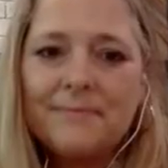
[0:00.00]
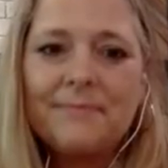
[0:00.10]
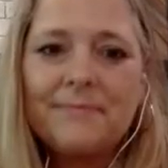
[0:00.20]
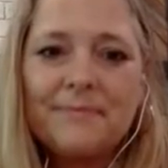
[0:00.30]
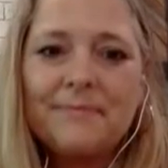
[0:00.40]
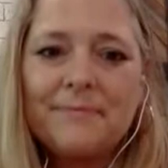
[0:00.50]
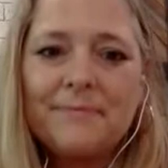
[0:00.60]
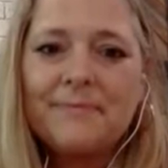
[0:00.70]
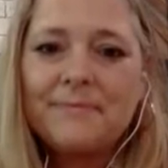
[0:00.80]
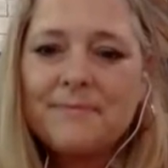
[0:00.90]

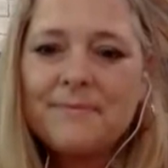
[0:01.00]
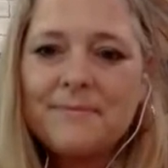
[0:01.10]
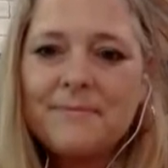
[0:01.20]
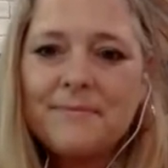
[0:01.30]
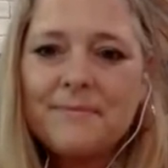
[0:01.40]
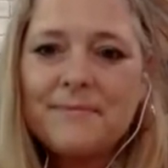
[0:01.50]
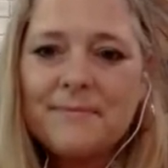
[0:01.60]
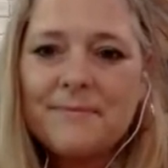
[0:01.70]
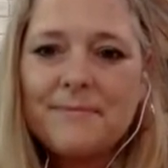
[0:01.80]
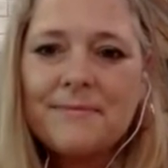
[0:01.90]

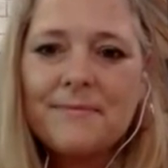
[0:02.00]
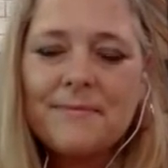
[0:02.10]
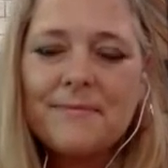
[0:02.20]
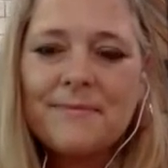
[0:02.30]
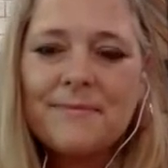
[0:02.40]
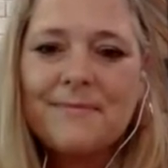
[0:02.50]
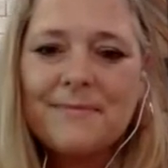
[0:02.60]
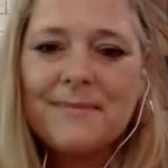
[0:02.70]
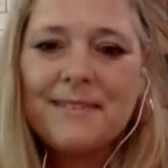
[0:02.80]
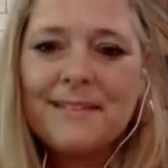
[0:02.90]

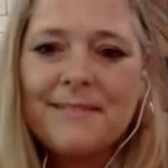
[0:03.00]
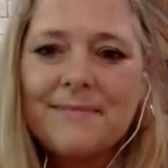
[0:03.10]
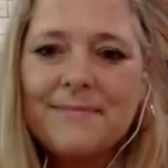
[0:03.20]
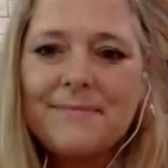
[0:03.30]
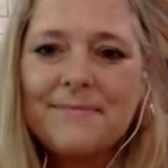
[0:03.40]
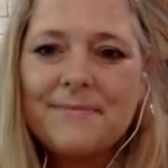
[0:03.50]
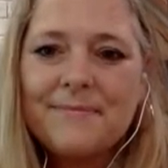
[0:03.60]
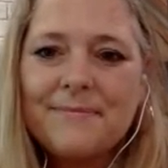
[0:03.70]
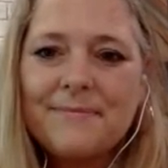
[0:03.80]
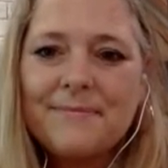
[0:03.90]

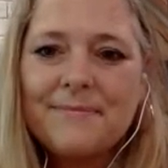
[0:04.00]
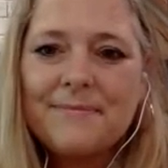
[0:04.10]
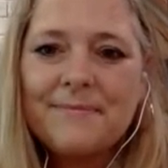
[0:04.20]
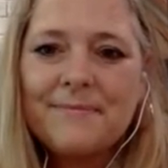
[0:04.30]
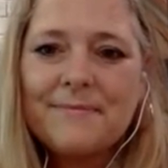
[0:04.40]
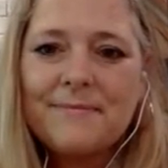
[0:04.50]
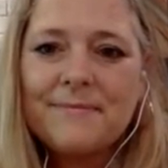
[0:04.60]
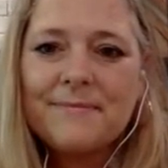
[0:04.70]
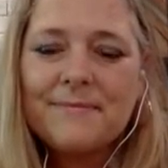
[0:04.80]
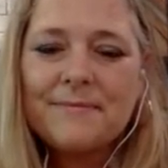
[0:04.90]

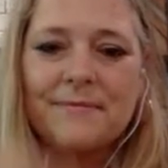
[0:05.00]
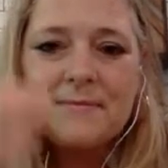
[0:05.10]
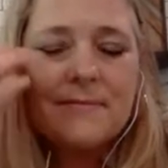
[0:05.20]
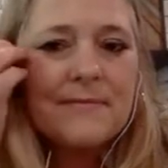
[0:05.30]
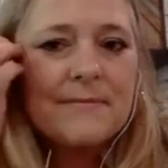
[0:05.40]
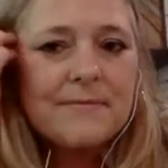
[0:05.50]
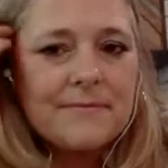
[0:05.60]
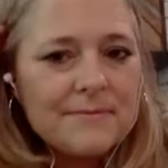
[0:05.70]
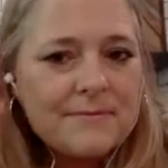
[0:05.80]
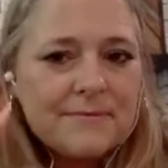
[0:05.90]

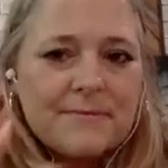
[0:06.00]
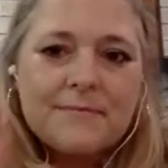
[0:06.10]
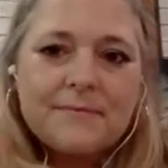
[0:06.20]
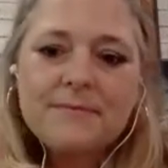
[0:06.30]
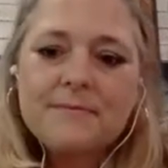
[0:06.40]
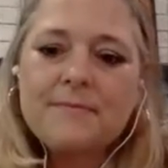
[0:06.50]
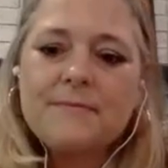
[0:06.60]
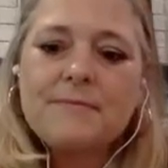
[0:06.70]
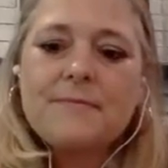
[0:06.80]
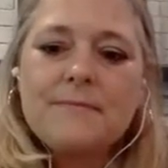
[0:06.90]

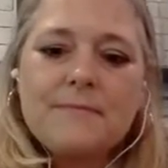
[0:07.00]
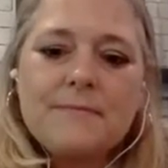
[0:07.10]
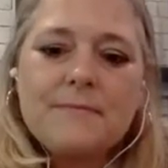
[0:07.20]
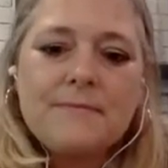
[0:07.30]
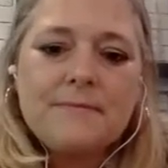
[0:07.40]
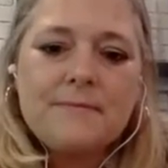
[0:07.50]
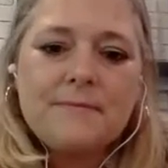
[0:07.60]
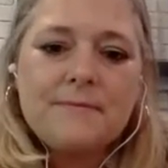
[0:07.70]
The person shown says nothing.